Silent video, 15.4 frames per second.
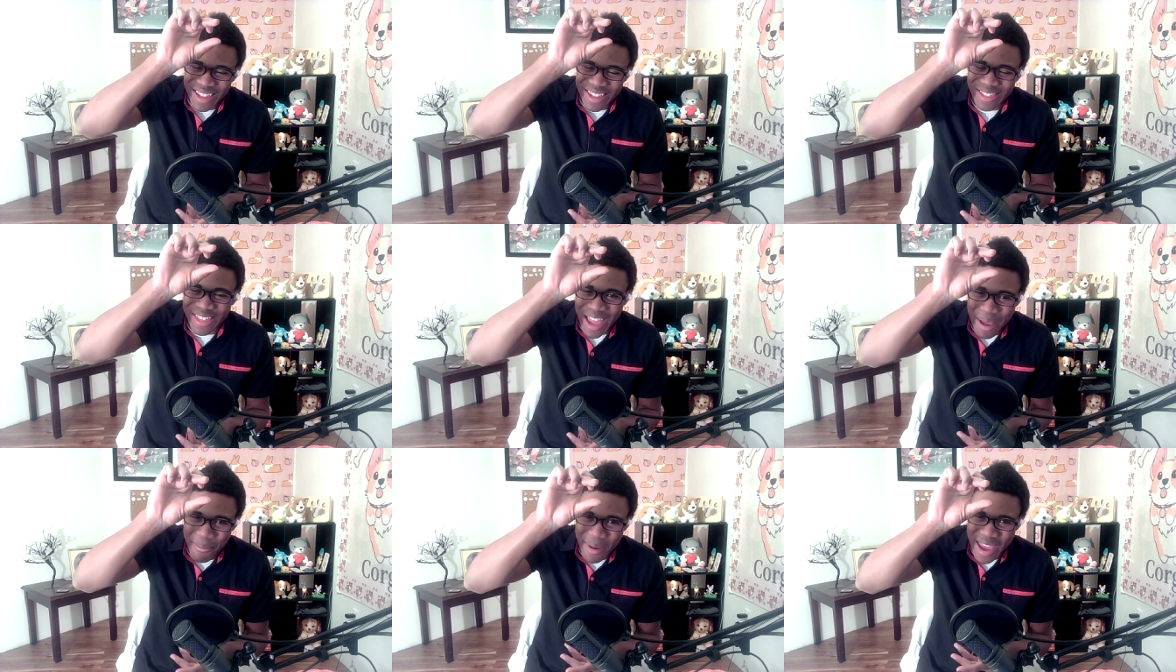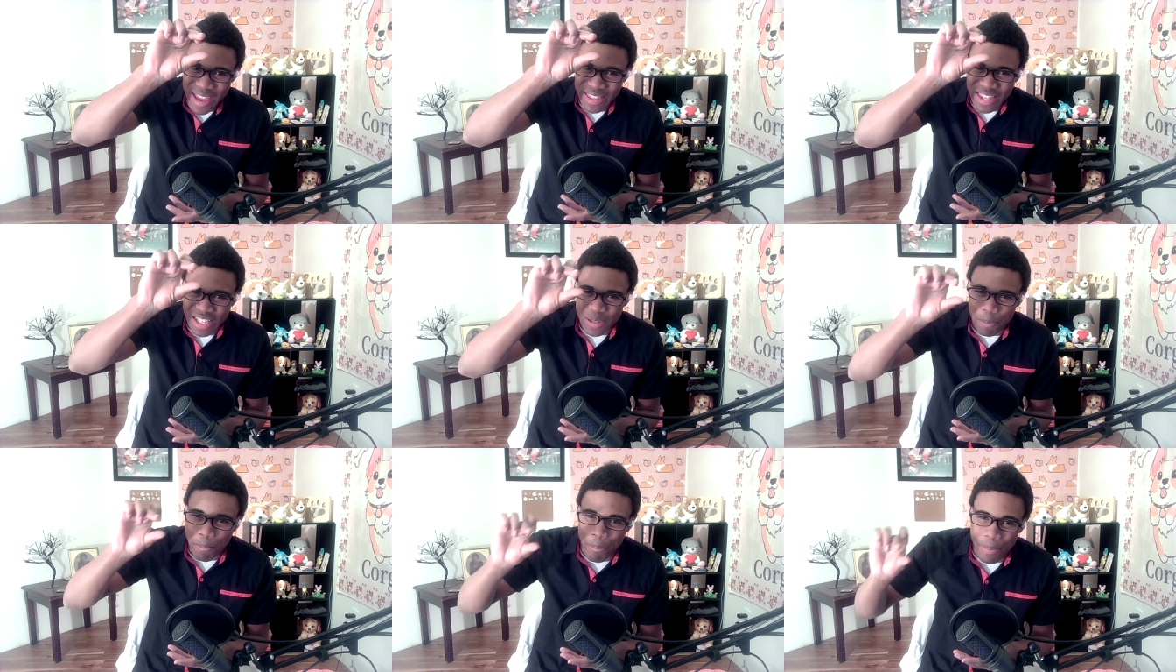they made
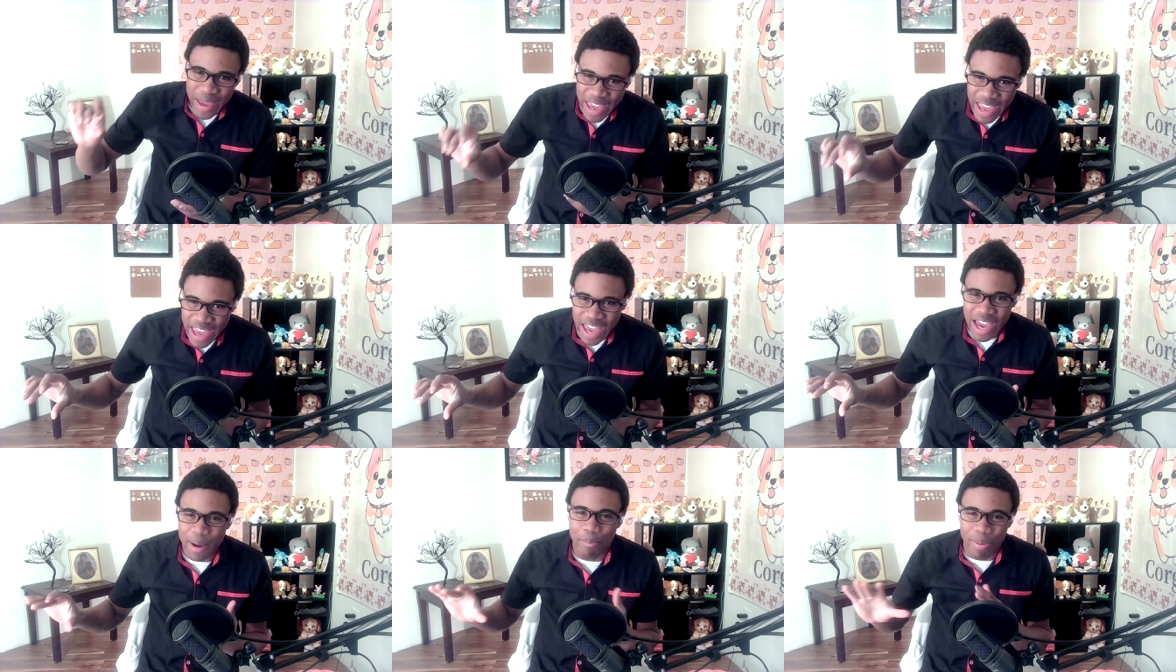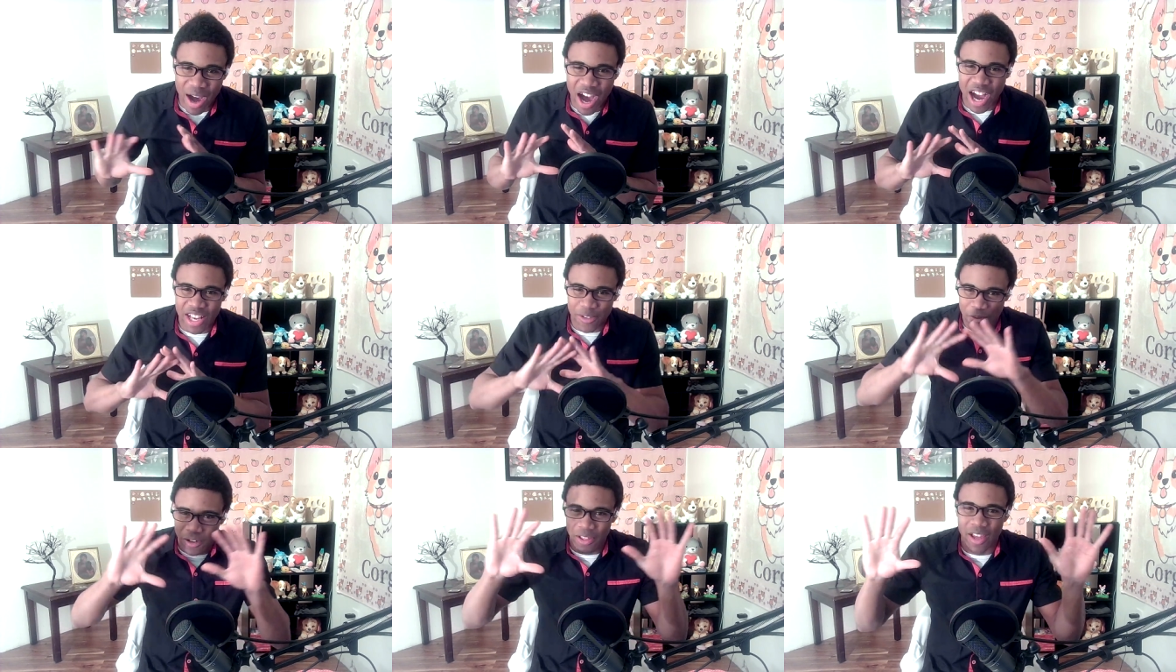this big box
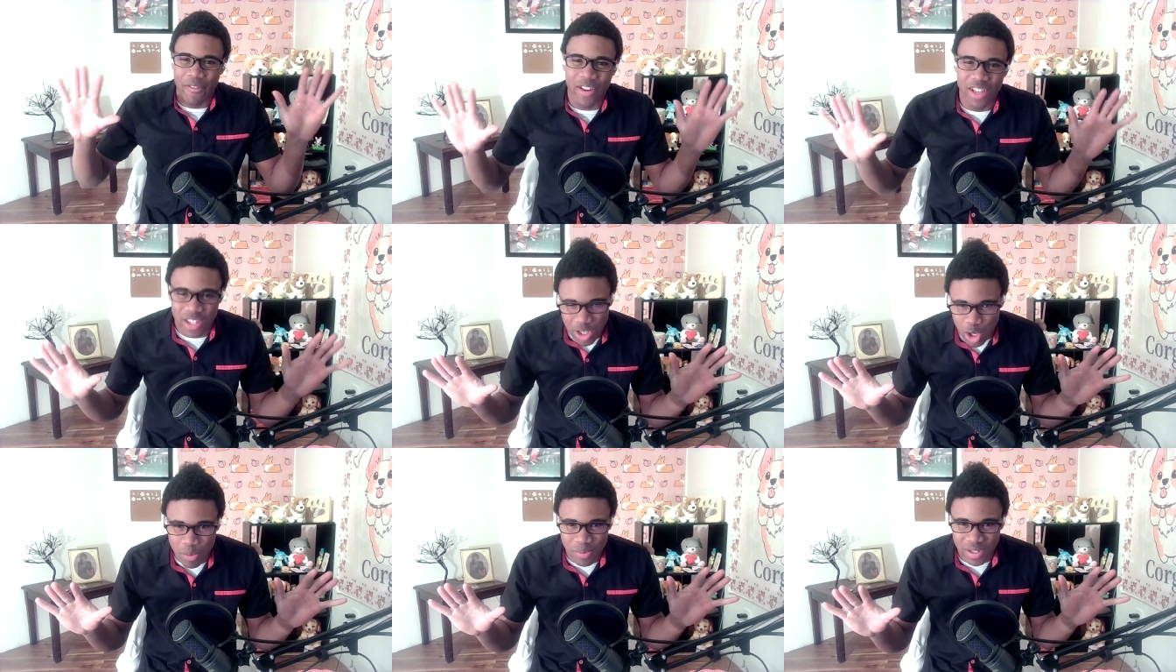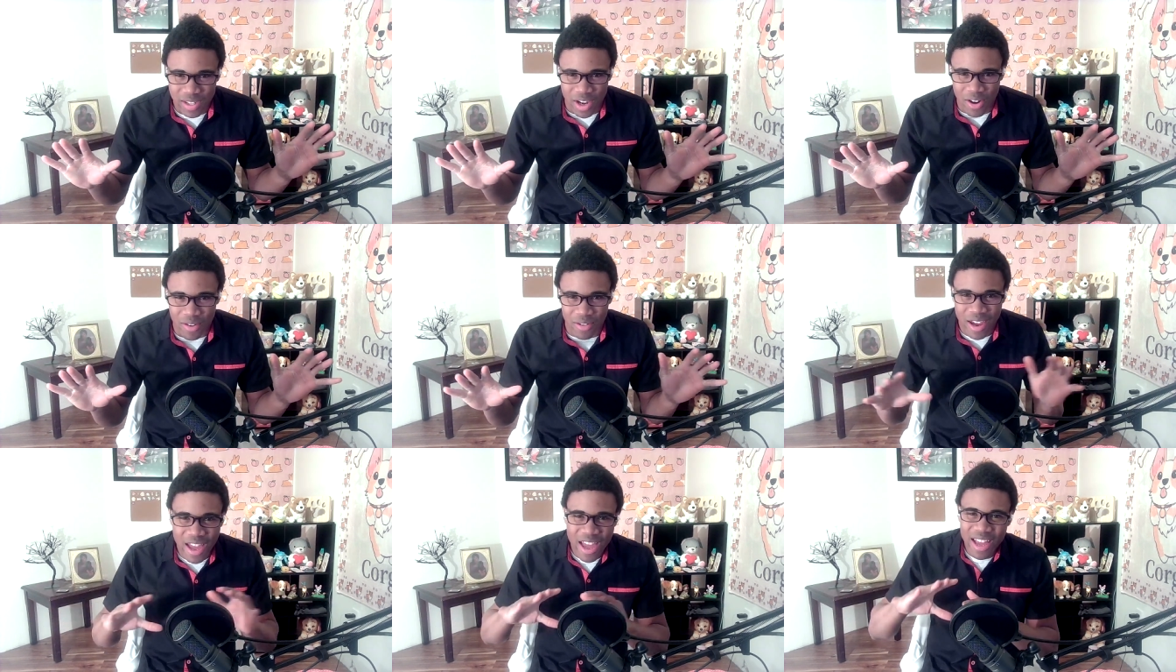for Living Tombstone,